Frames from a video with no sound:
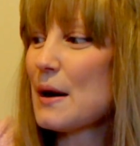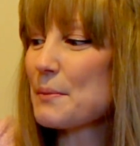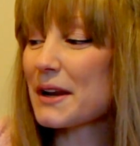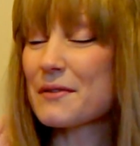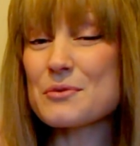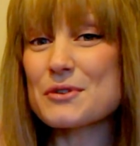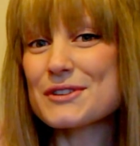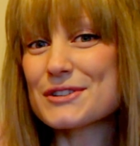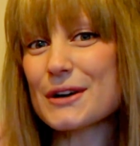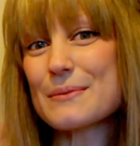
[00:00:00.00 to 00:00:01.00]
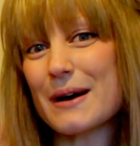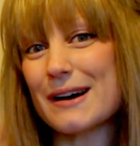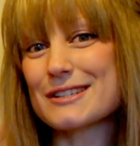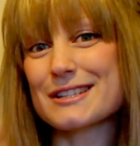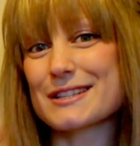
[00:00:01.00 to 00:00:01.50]
but I've worn it so
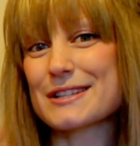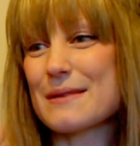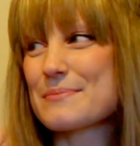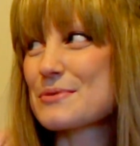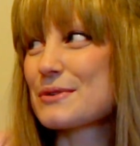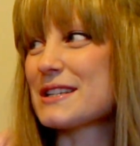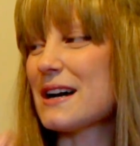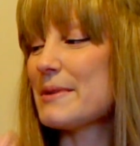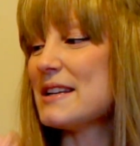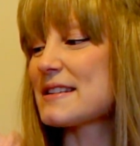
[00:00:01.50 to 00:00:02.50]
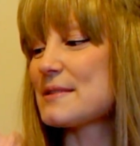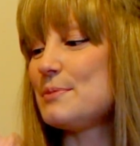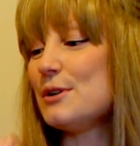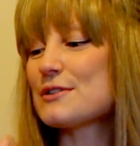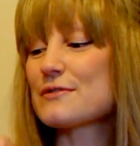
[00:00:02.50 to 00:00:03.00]
much since I bought it. I mean, it's this
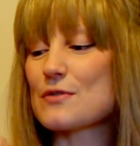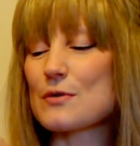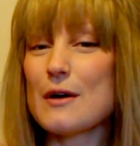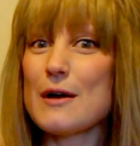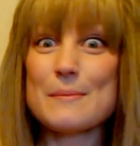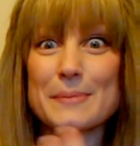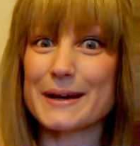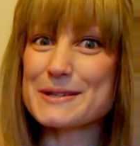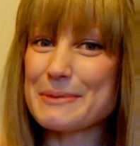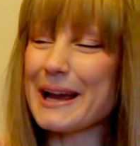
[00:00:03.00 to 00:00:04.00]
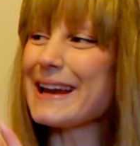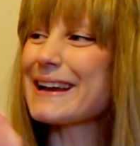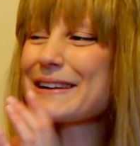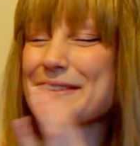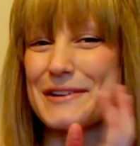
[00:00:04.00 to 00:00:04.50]
beautiful blush
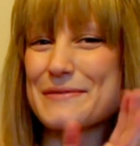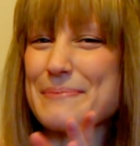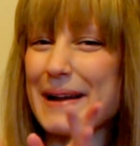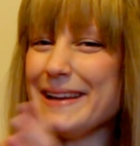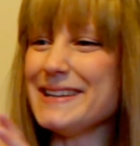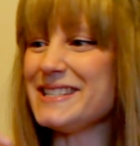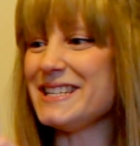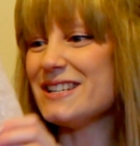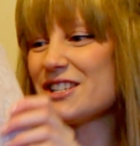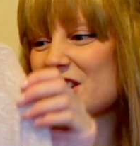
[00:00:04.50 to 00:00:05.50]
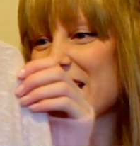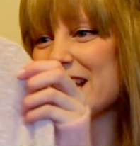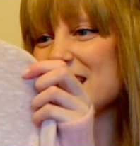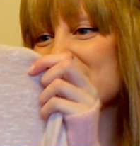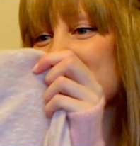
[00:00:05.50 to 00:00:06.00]
pink kind of beigey
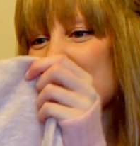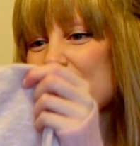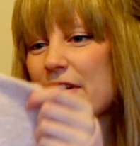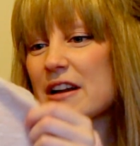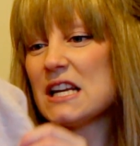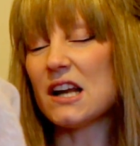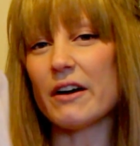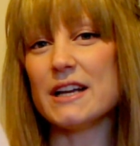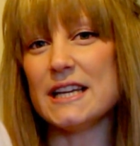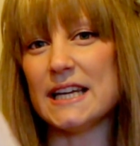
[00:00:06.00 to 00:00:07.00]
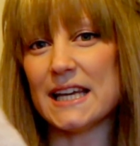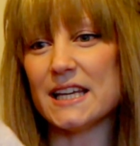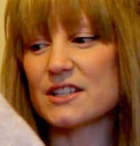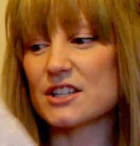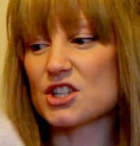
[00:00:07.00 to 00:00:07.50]
shade, very light
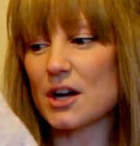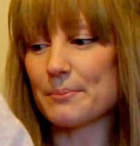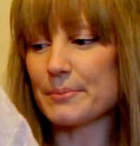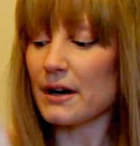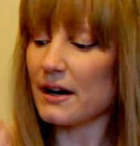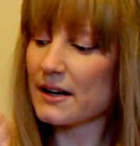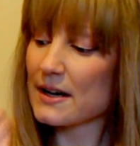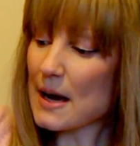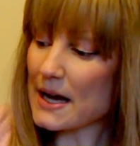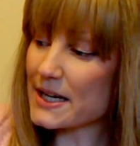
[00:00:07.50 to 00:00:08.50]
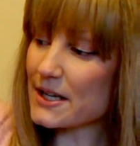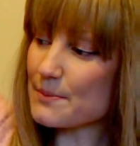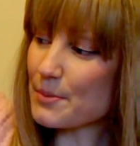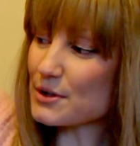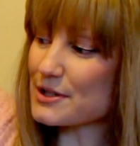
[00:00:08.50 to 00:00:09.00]
knit jumper. And then at
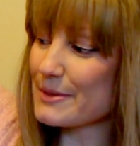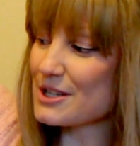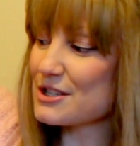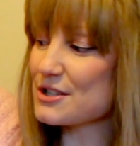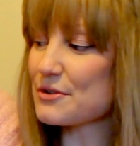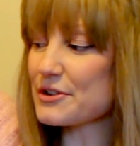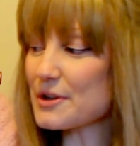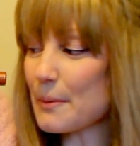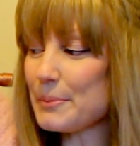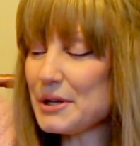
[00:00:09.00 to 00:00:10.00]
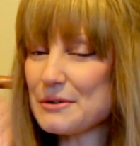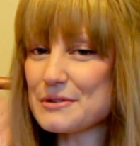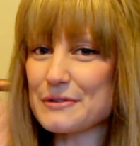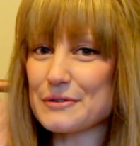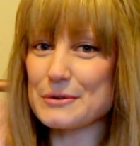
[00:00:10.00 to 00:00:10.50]
the bottom, it's just got this
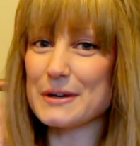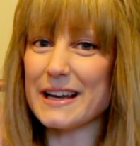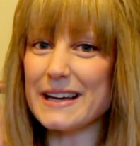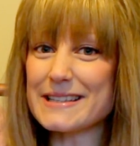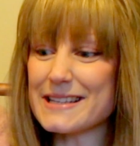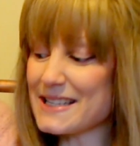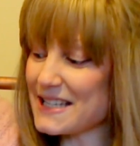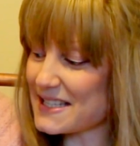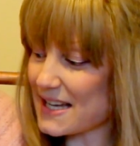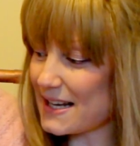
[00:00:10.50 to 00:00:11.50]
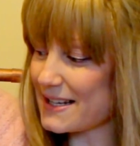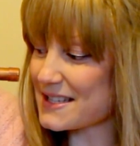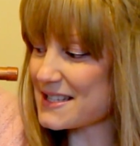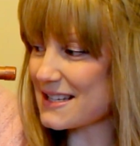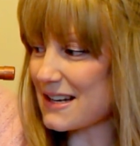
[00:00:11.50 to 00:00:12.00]
beautiful lace detail in a
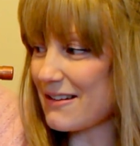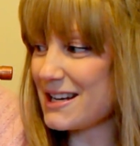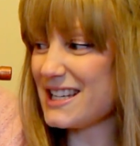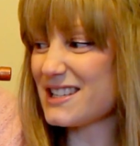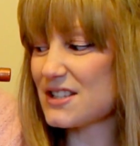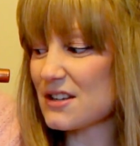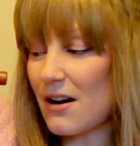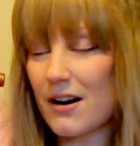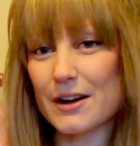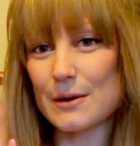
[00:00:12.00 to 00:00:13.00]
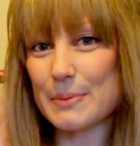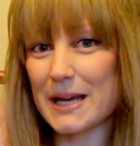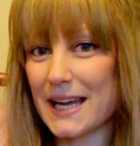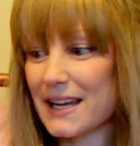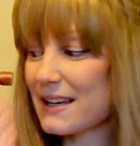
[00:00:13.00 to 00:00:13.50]
slightly darker
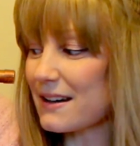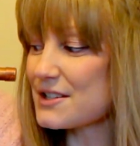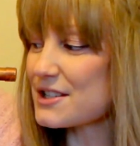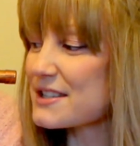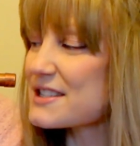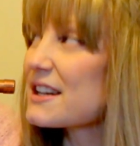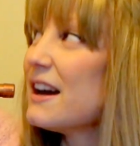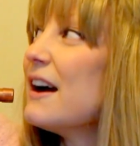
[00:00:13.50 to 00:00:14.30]
pink. I just